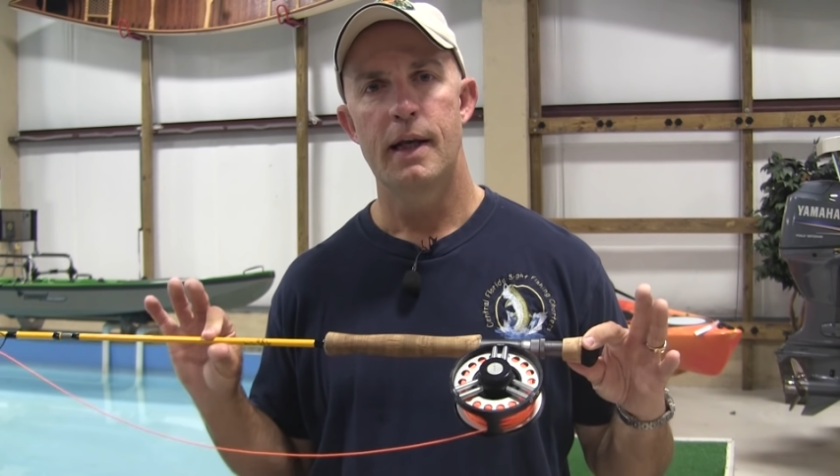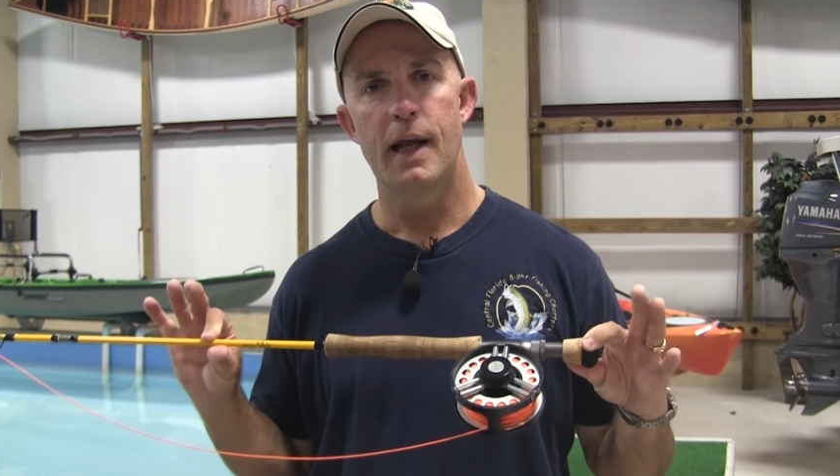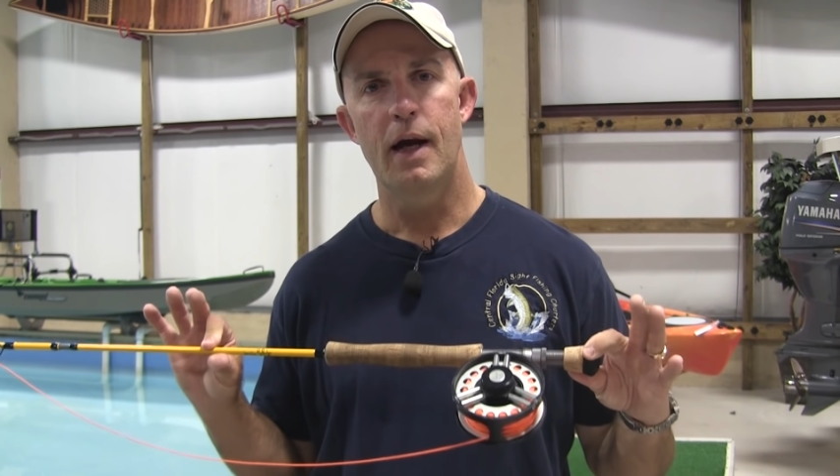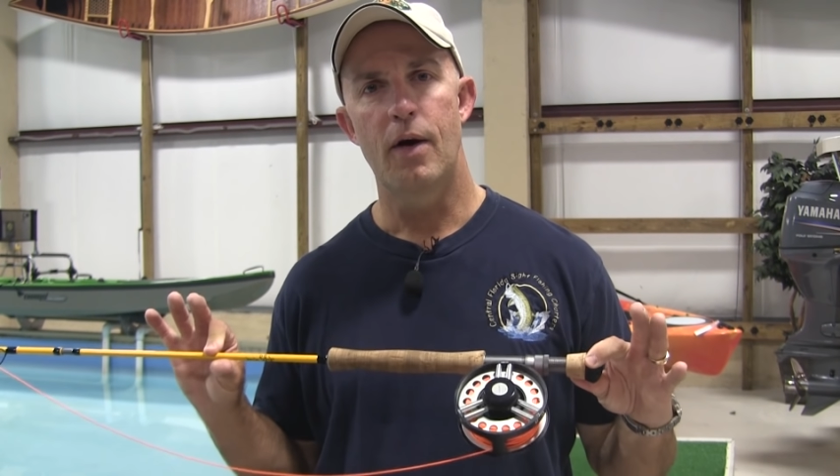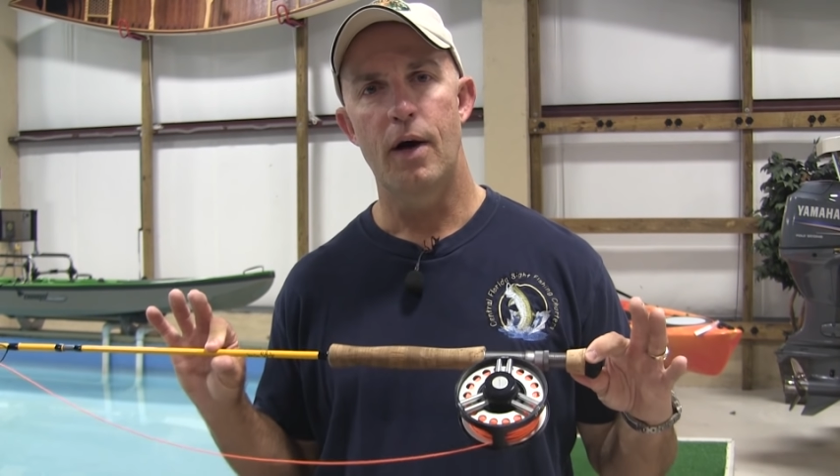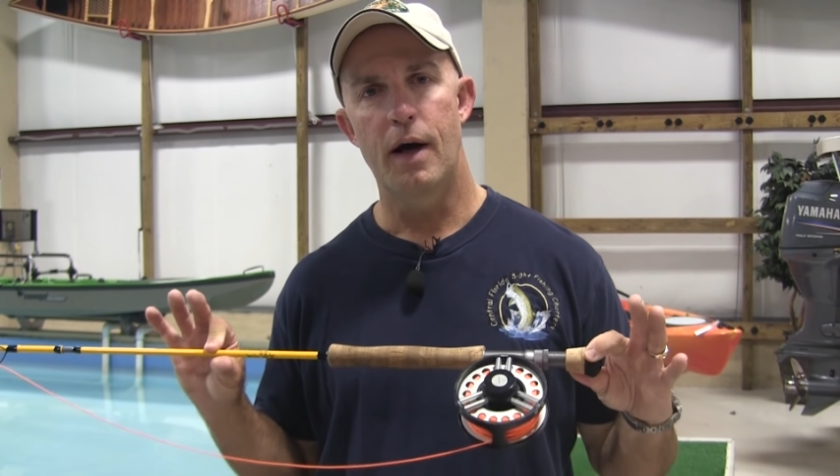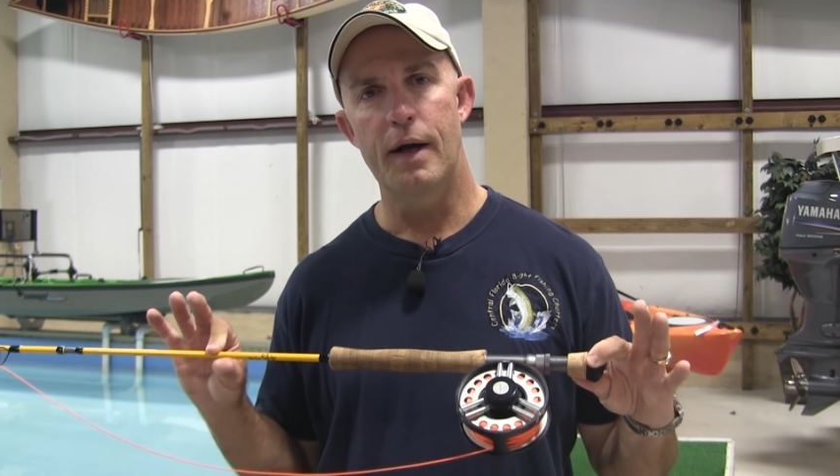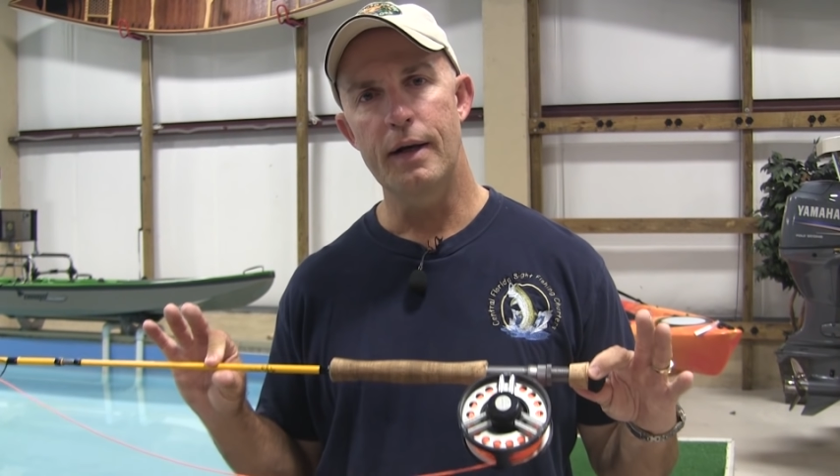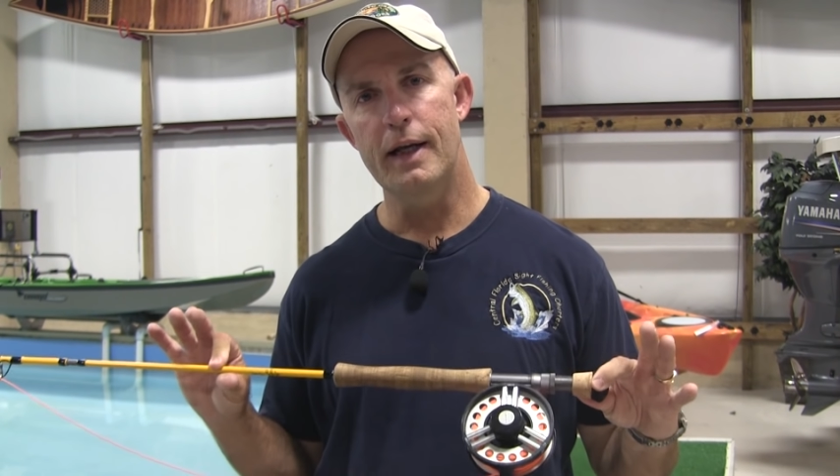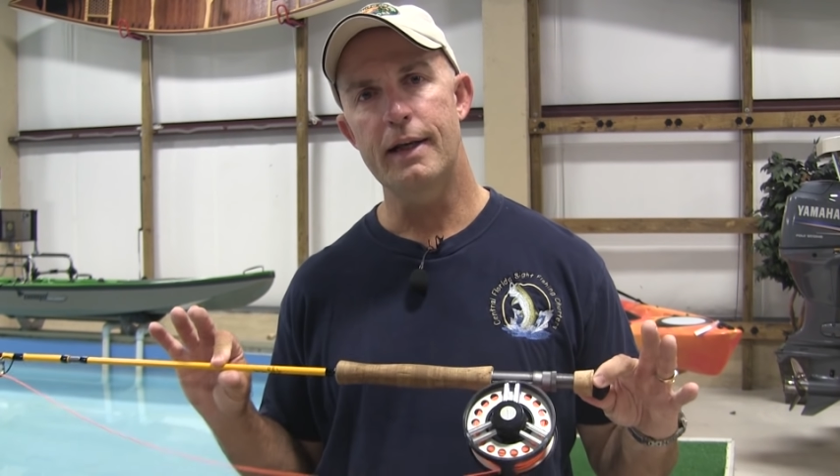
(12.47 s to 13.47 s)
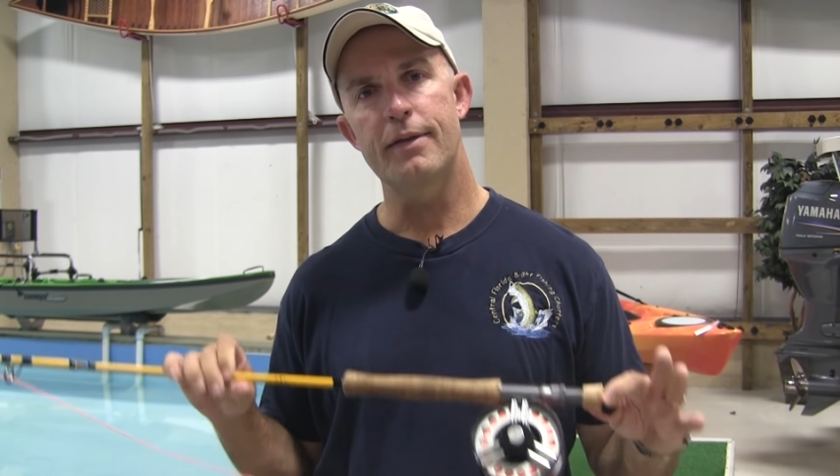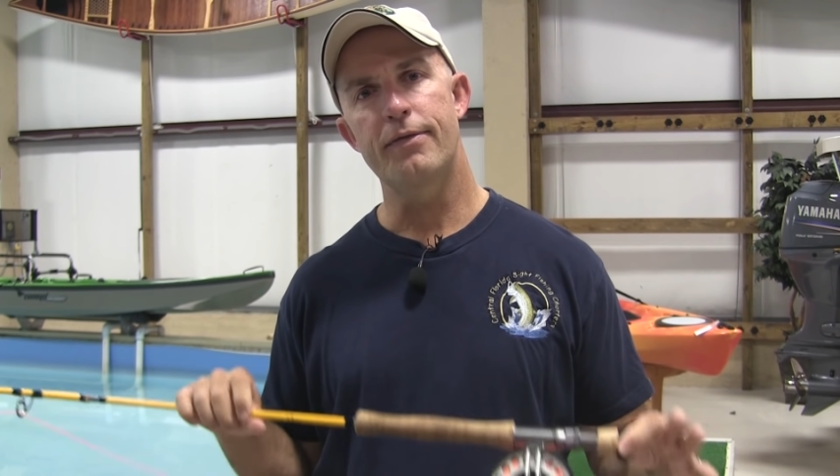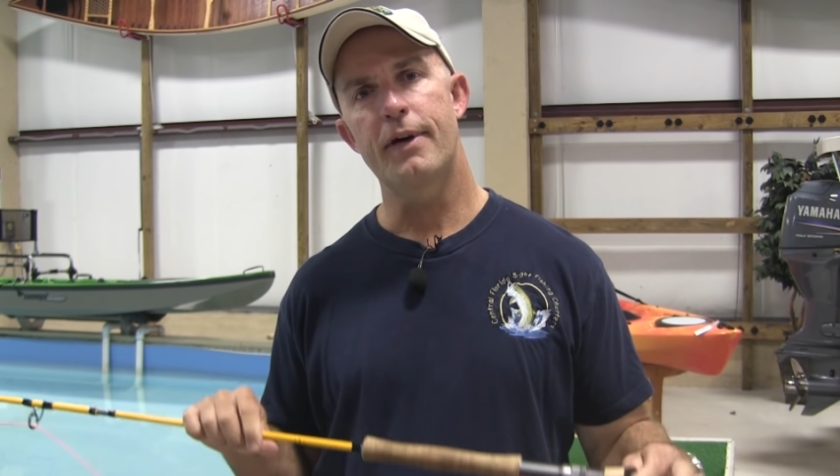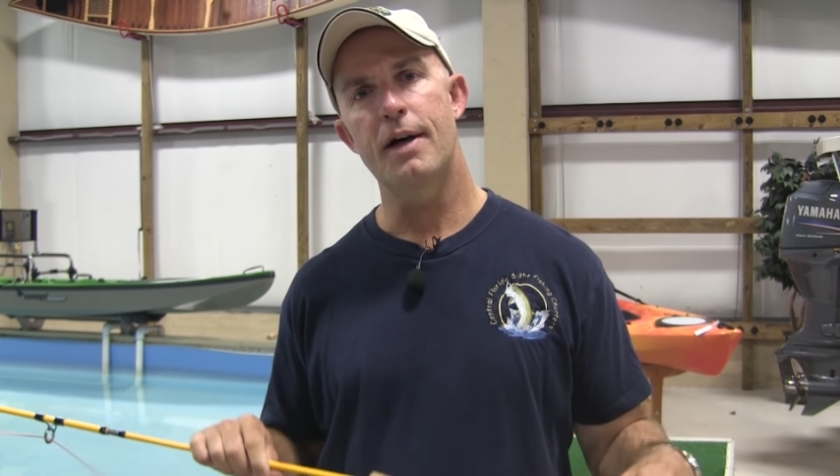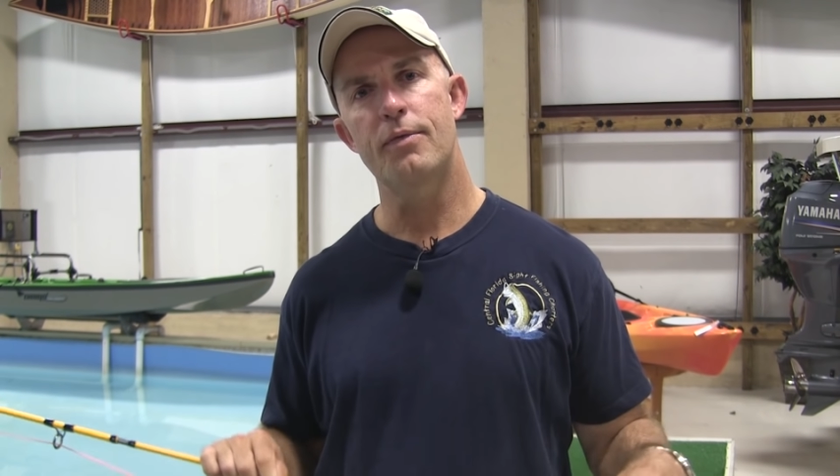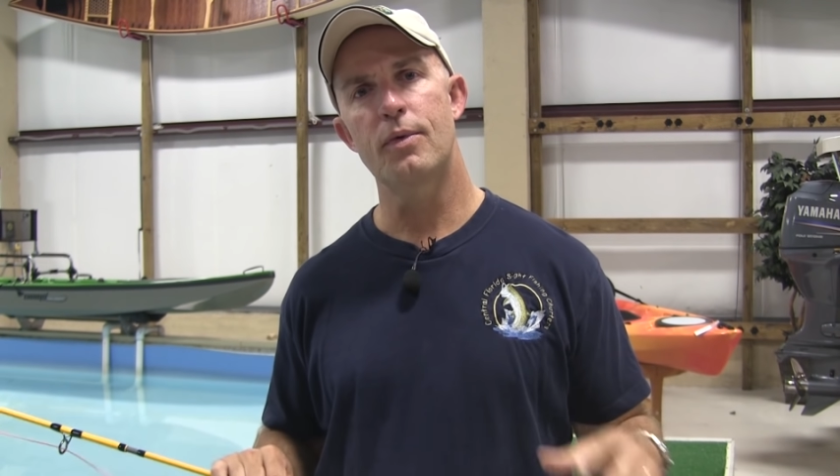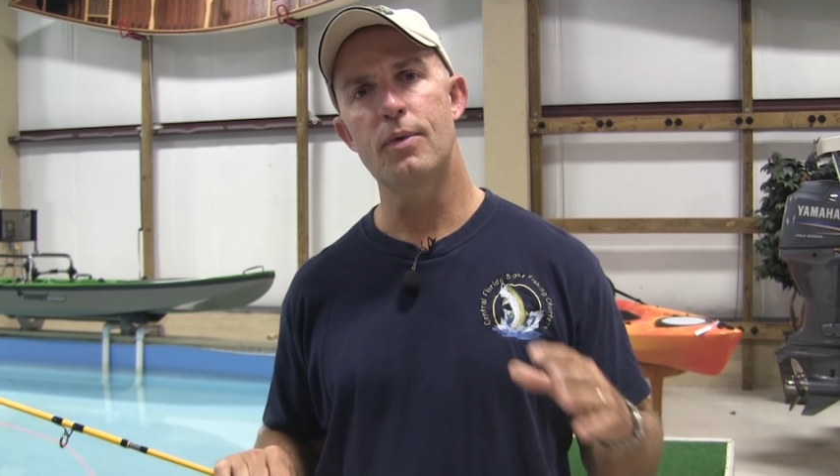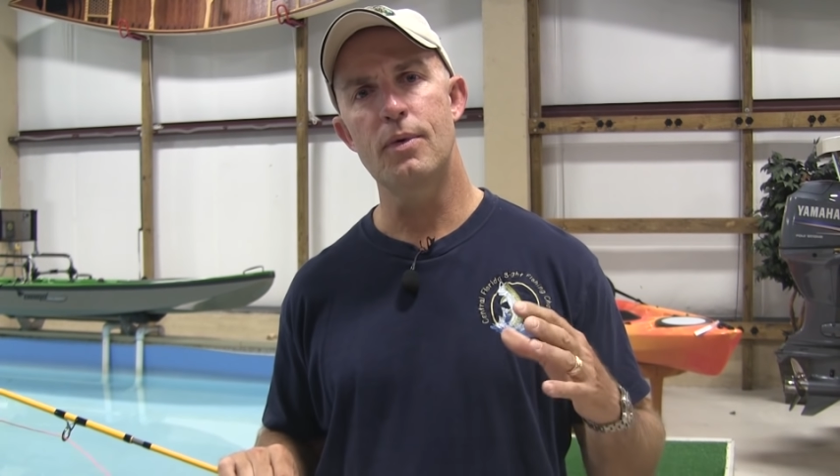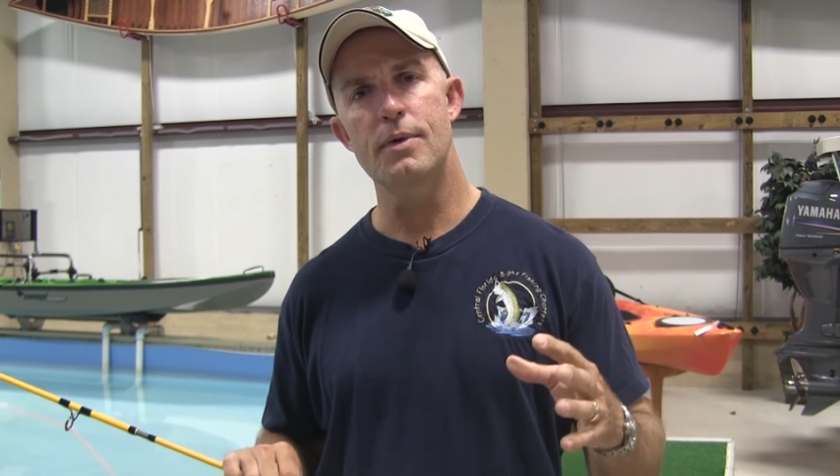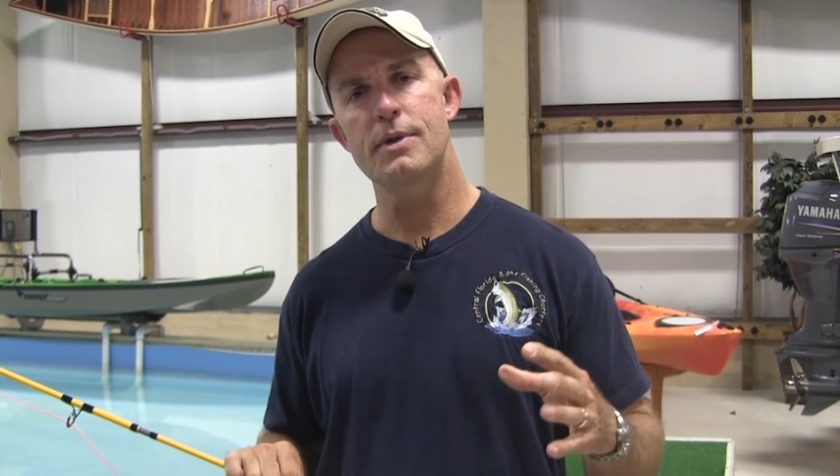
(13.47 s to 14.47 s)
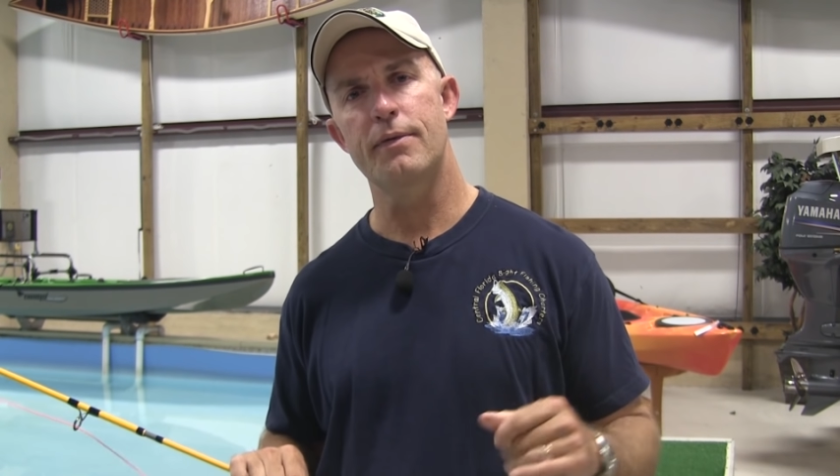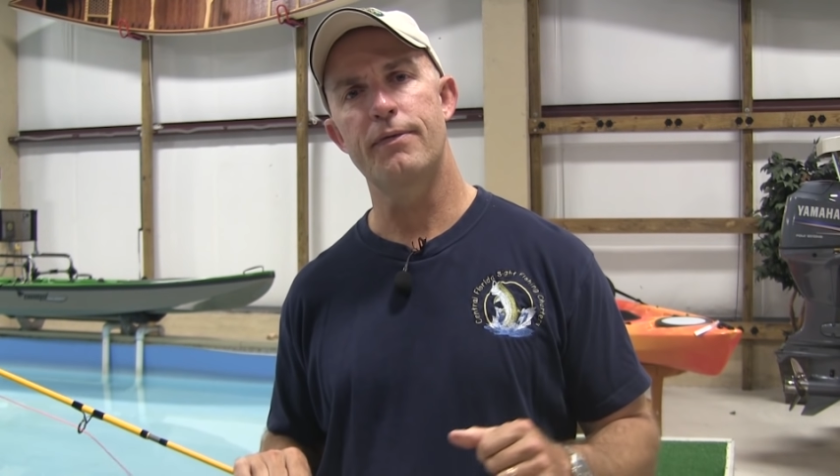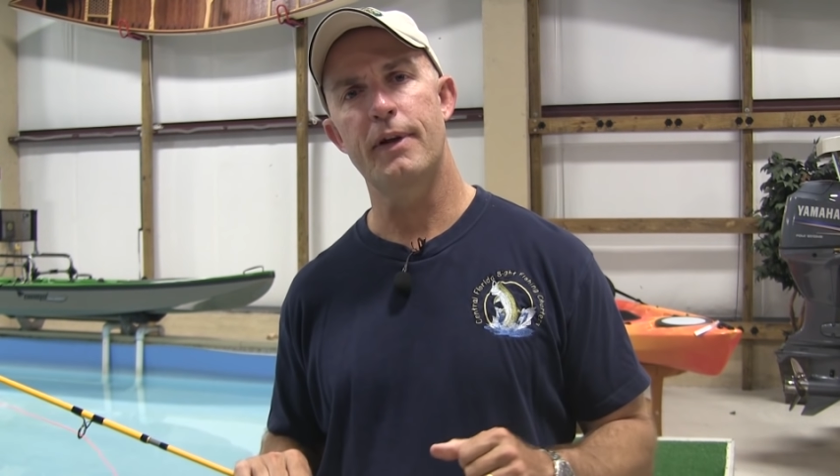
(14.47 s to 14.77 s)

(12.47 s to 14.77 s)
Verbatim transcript: Now, unlike the five rules of